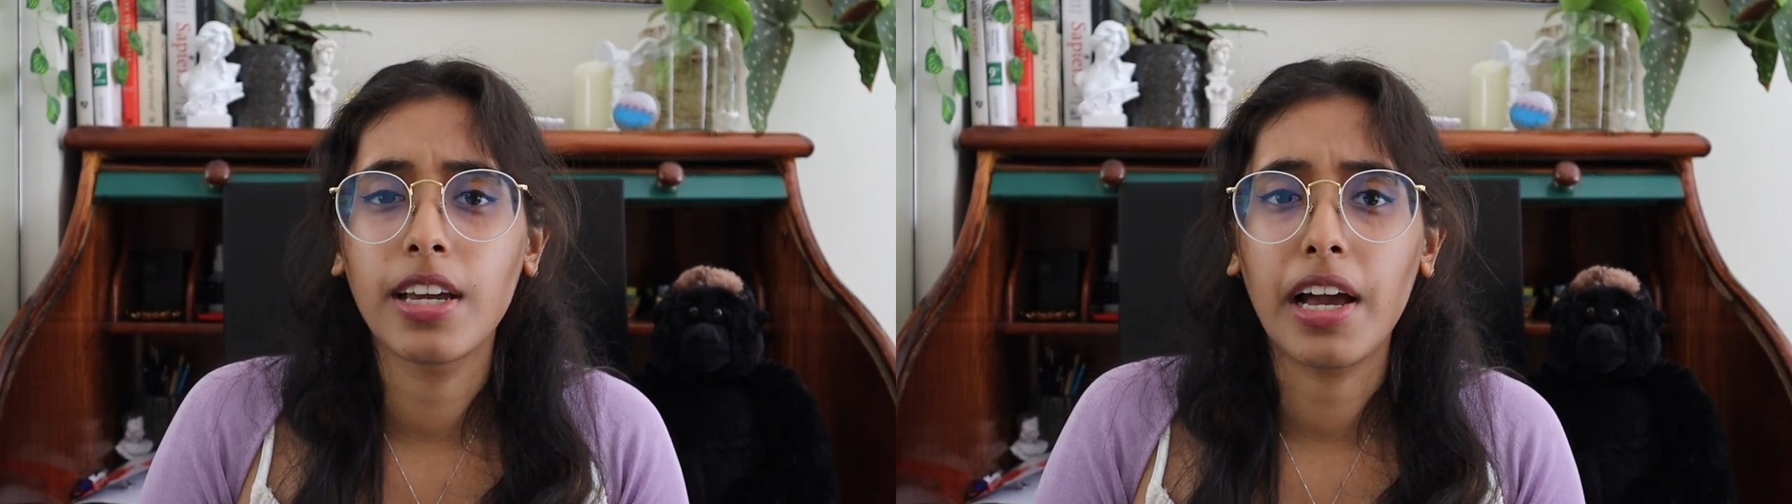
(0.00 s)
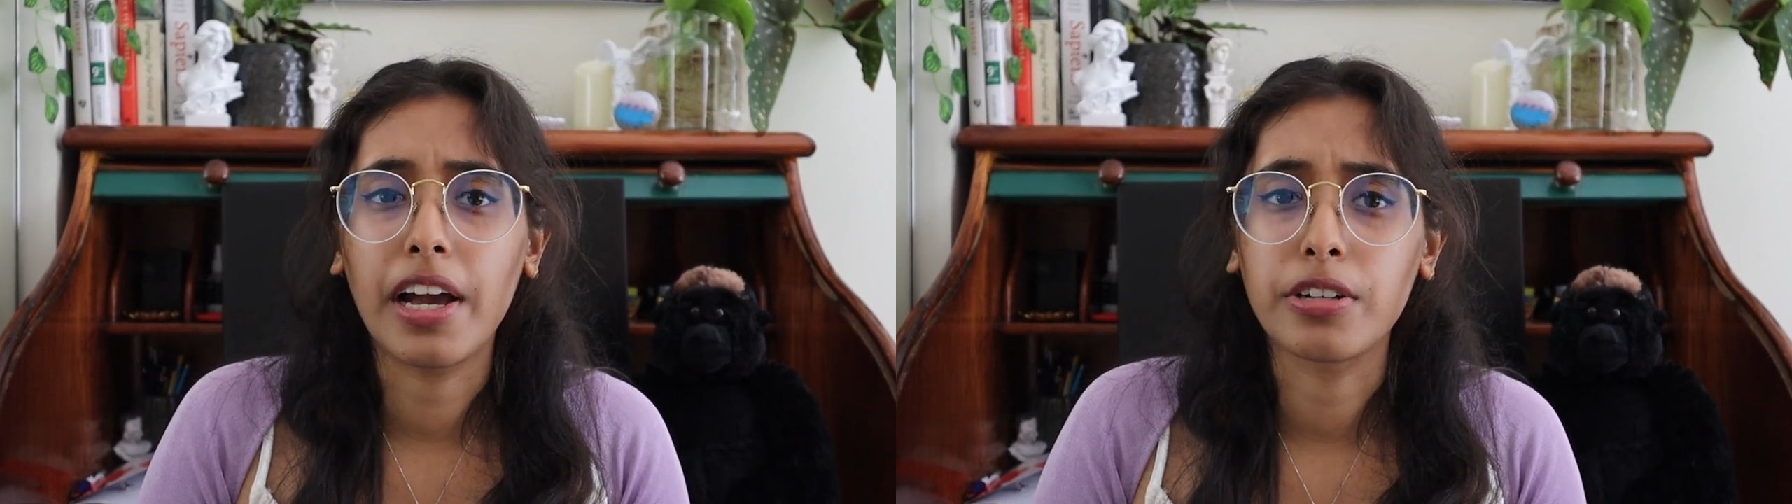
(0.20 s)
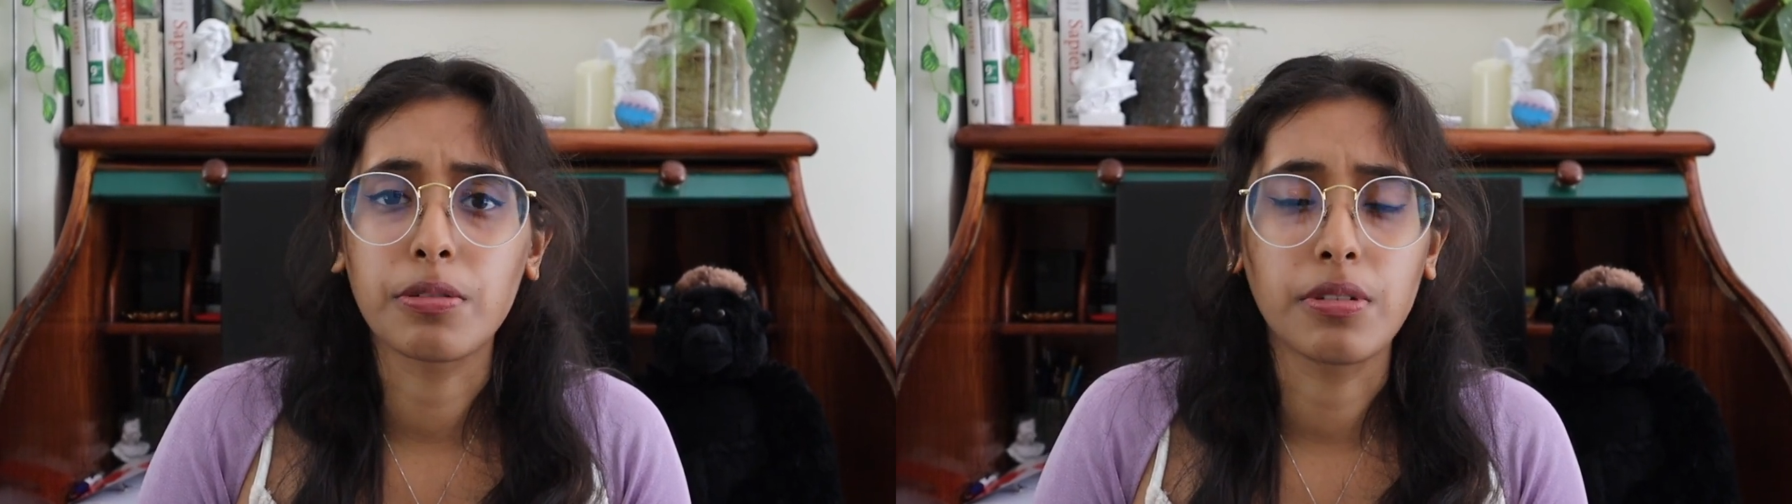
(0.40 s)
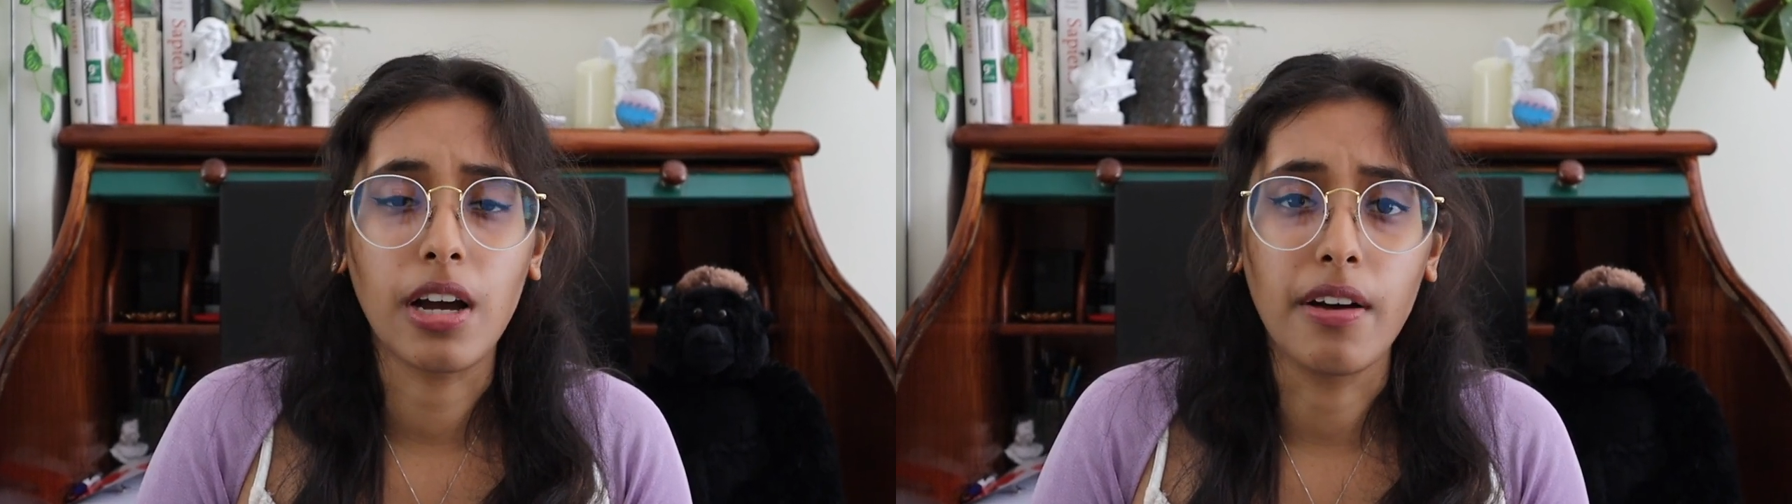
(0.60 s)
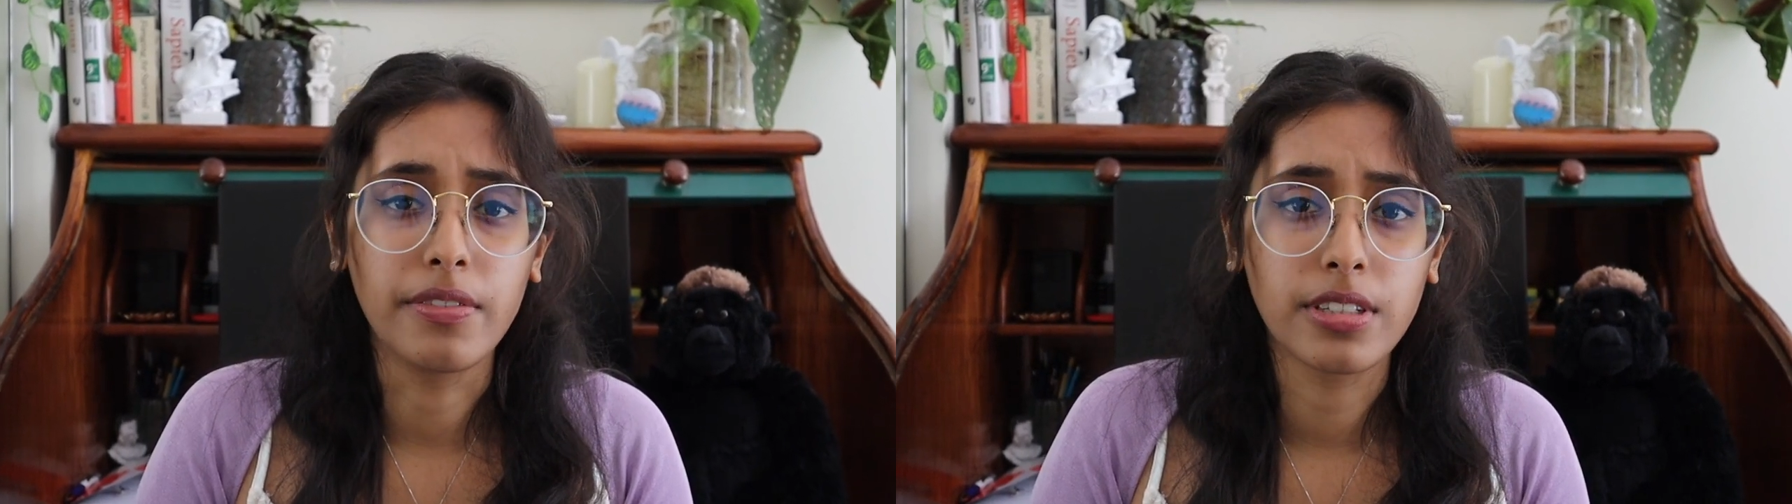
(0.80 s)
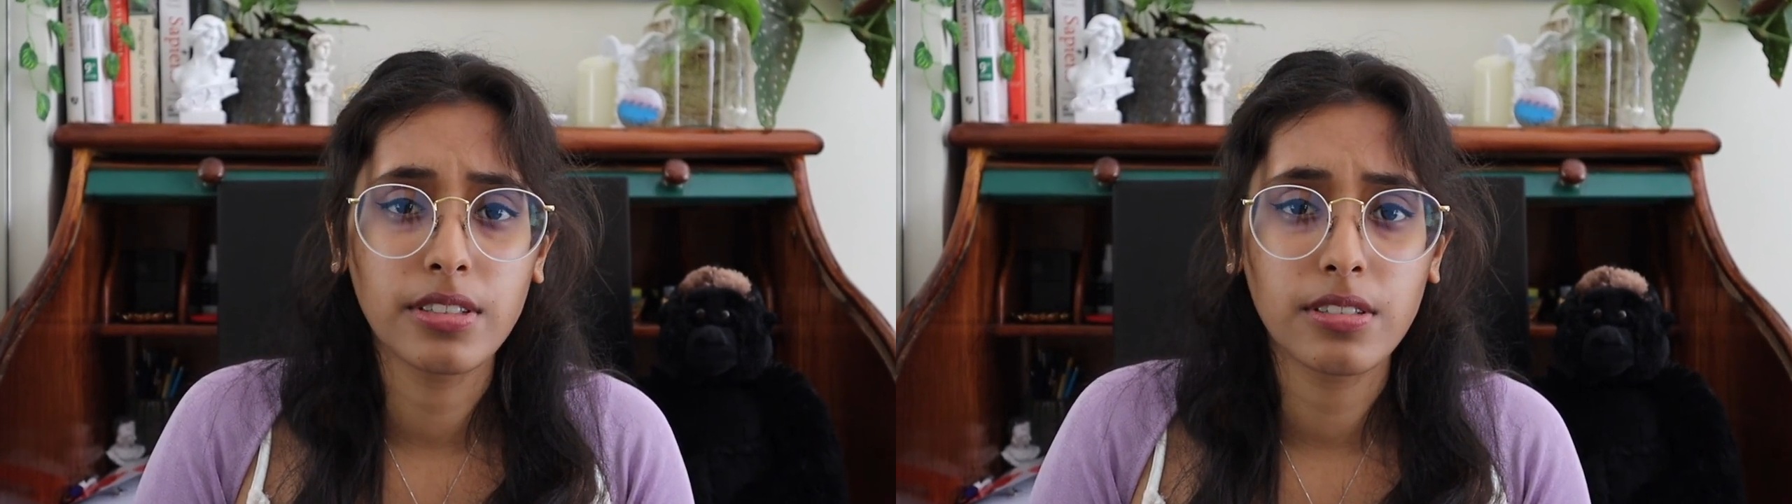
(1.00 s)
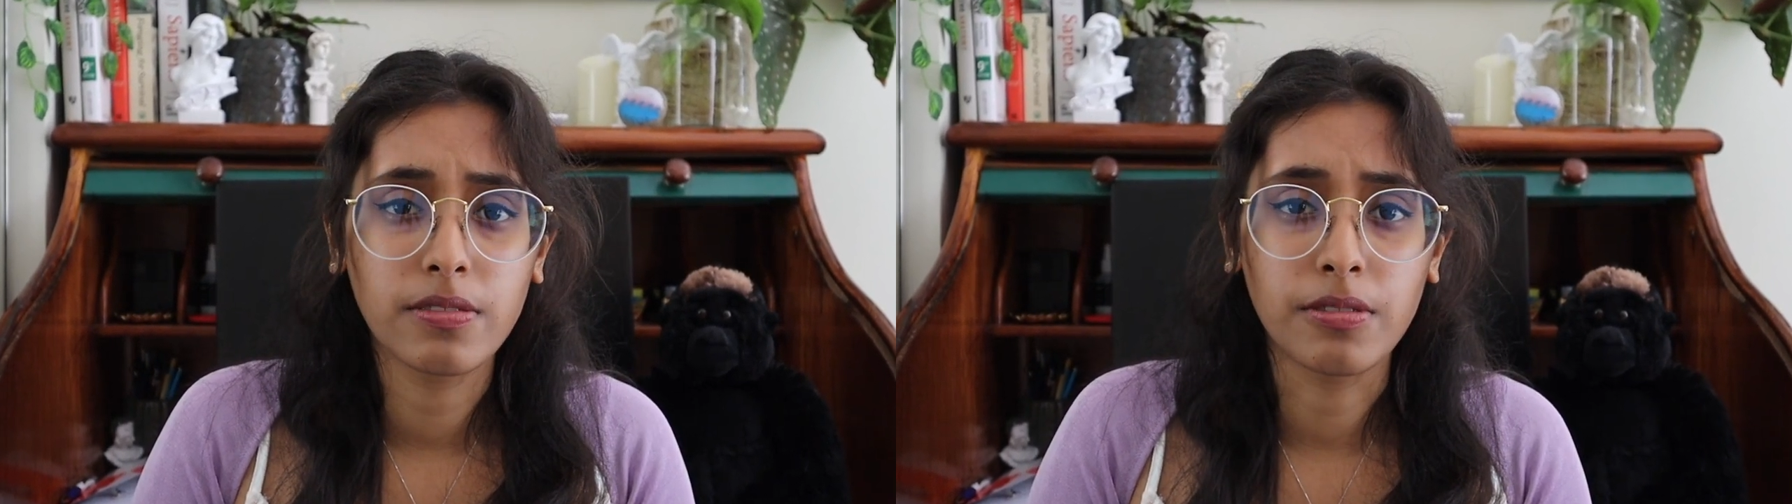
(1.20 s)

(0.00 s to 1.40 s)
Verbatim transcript: actual evidence